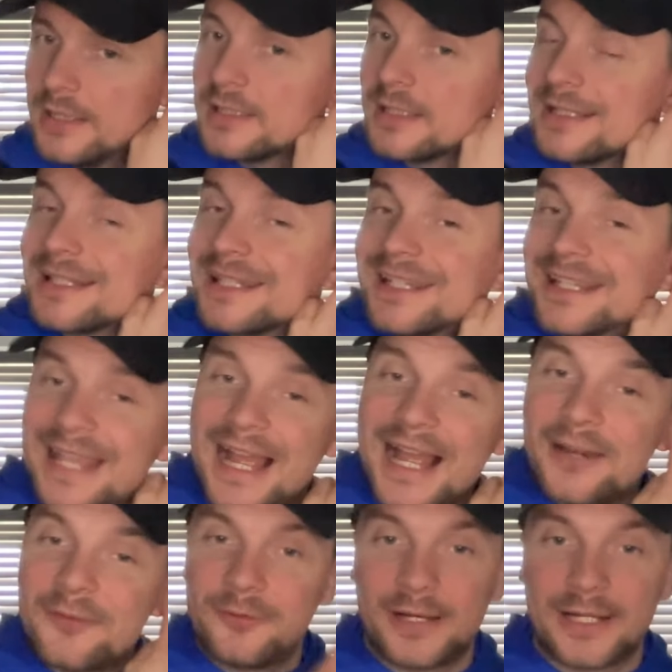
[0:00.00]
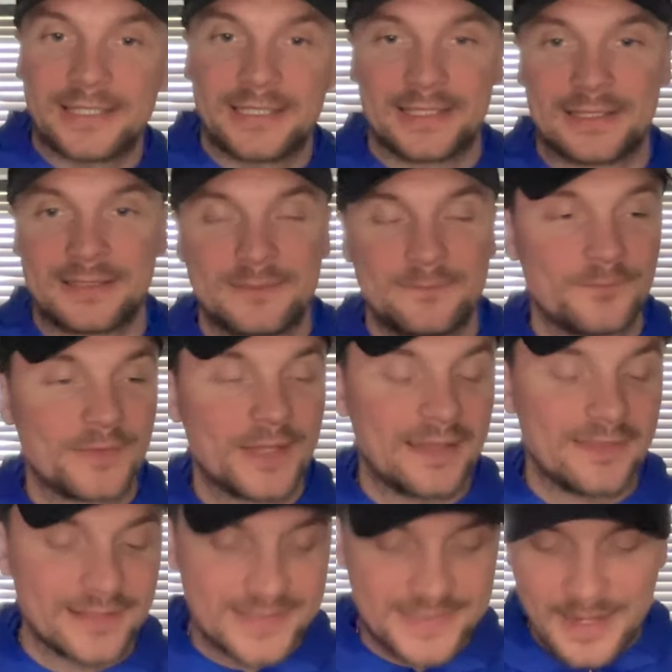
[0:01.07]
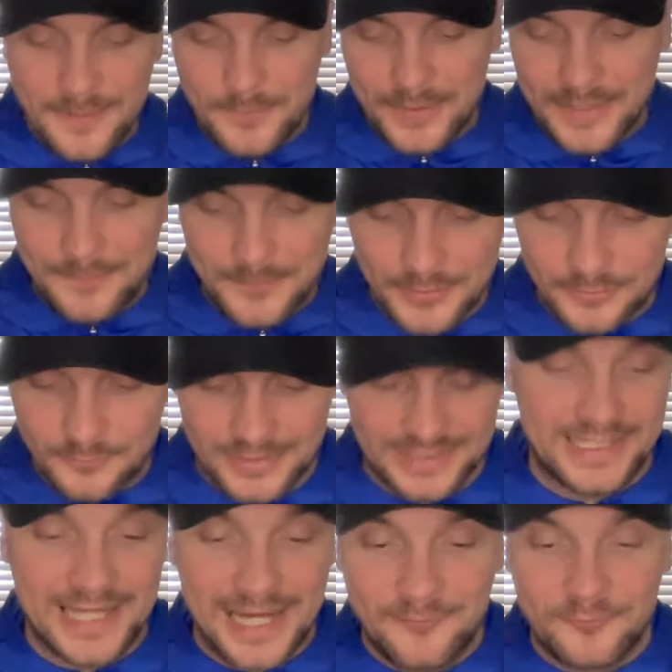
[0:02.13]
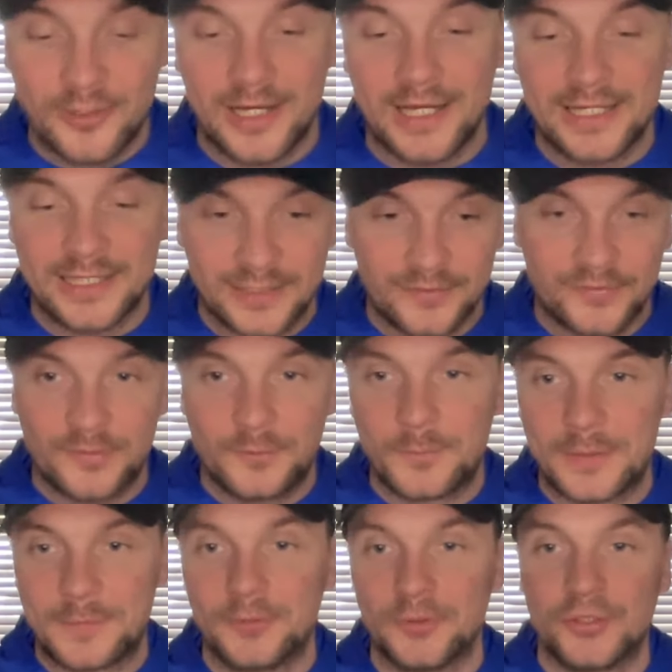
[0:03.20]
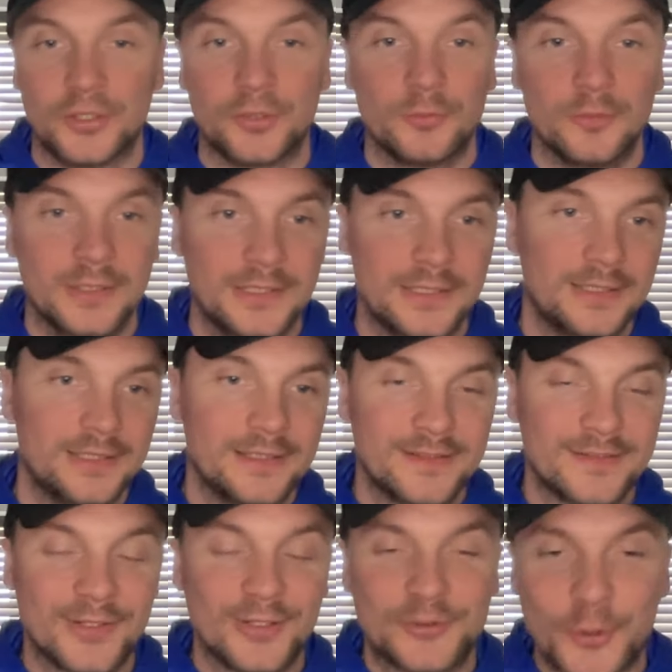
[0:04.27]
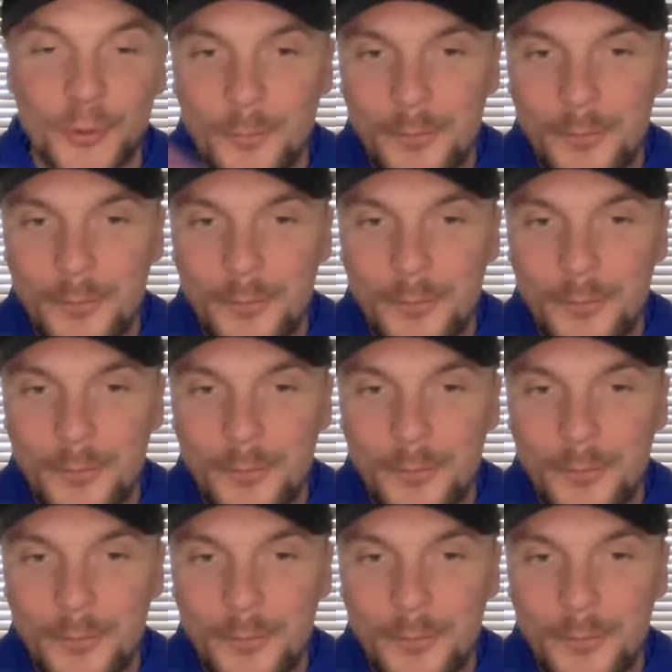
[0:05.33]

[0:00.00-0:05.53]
You can't write it. They're the same people. Well, you can write it because some people do. So do